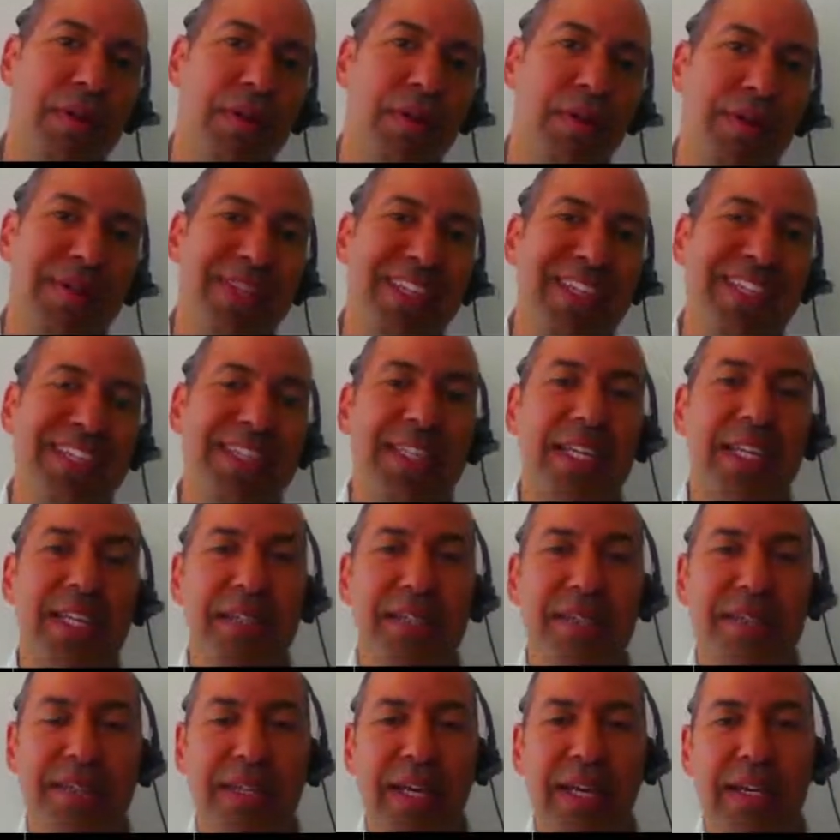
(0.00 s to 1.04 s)
with a
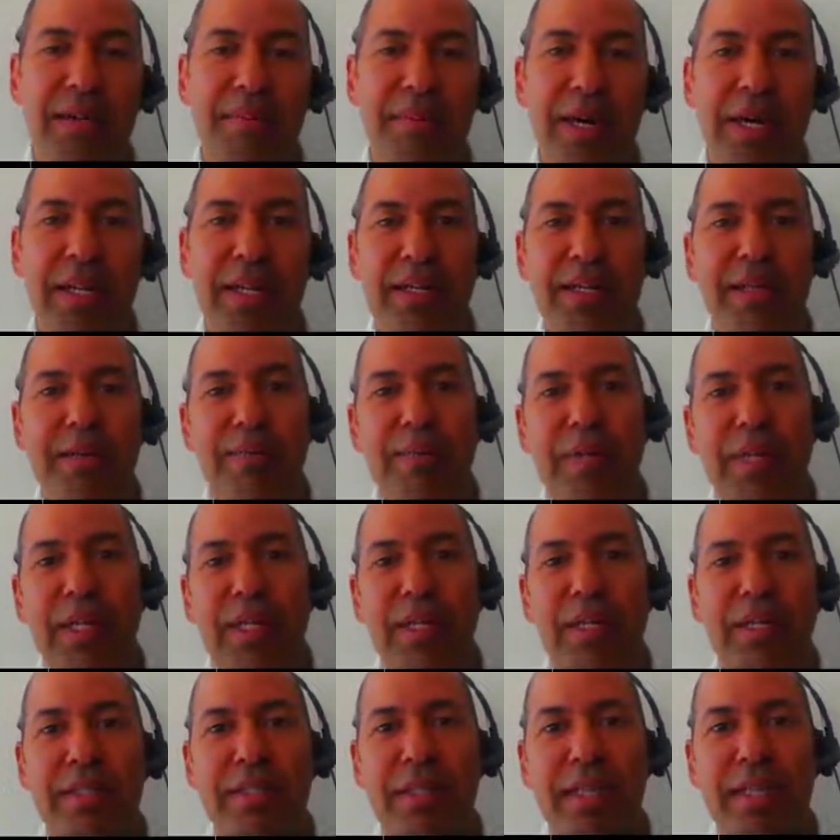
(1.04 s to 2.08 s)
single zygomatic
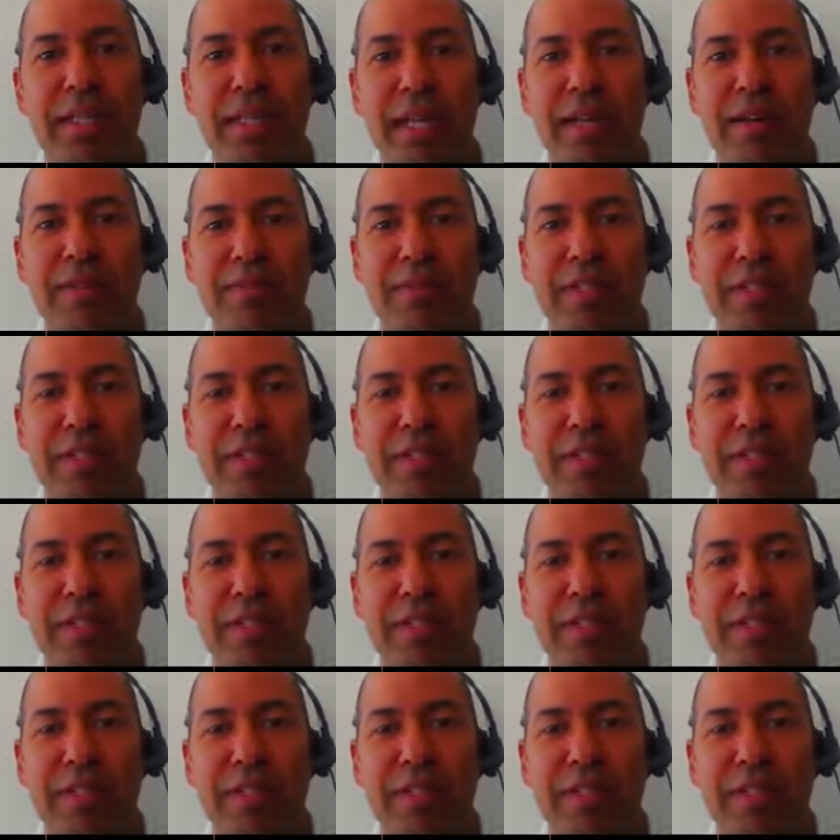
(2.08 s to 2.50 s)
implant on the left